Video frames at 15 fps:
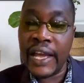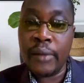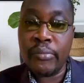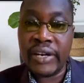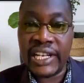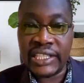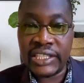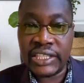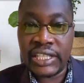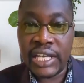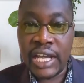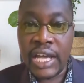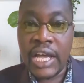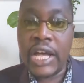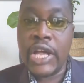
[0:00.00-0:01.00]
their breast
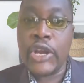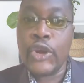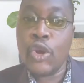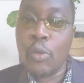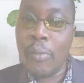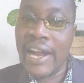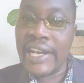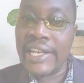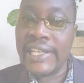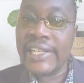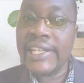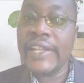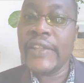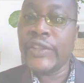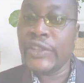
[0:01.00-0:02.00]

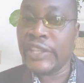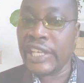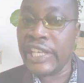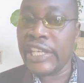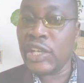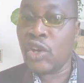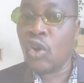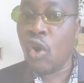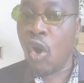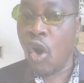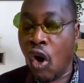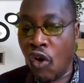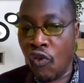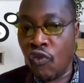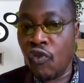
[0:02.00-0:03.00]
normally think
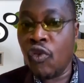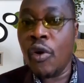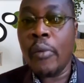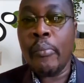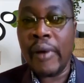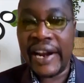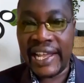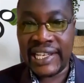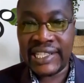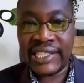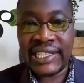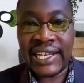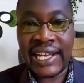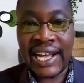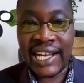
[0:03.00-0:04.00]
of
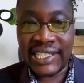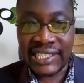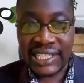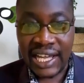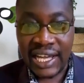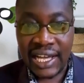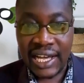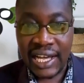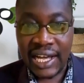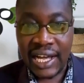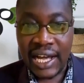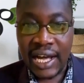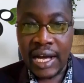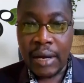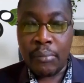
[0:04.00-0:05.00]
breast cancer.
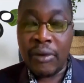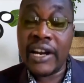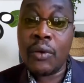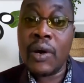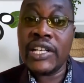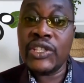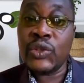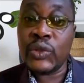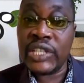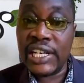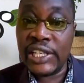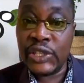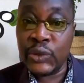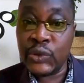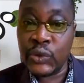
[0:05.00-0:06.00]
But I want to tell
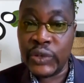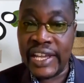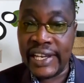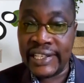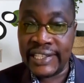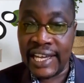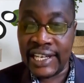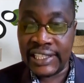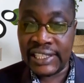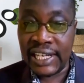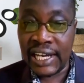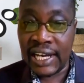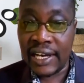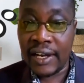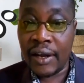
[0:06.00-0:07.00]
you today that
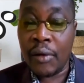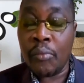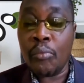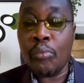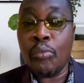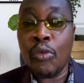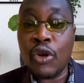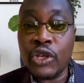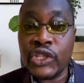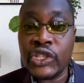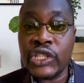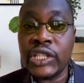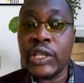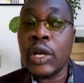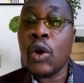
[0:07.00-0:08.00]

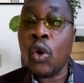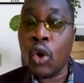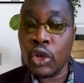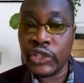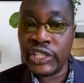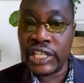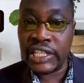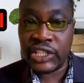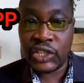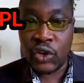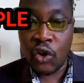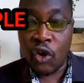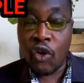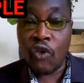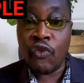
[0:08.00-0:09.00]
most
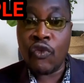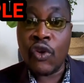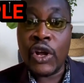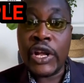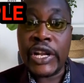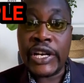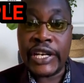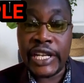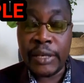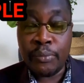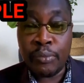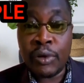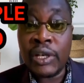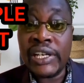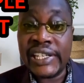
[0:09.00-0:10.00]
causes of
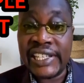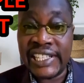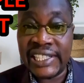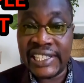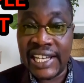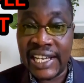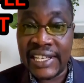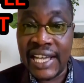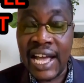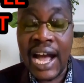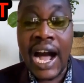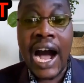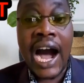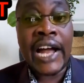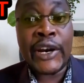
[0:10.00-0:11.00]
nipple discharge
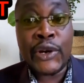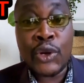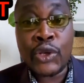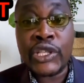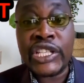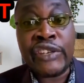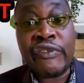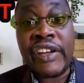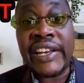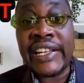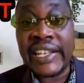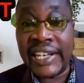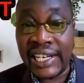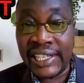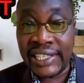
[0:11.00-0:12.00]
are not
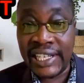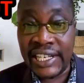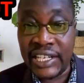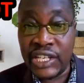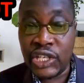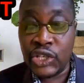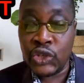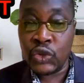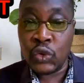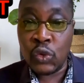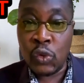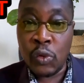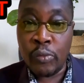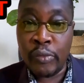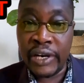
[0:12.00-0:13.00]
even related
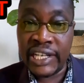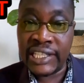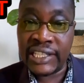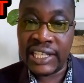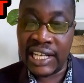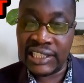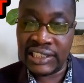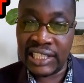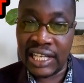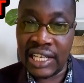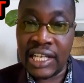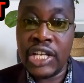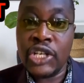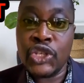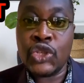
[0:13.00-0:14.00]
to breast cancer.
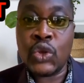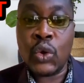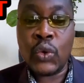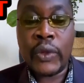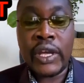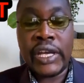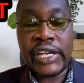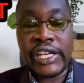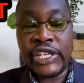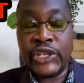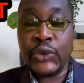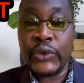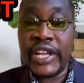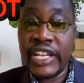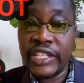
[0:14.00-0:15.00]
So in
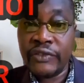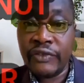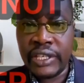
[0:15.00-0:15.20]
today's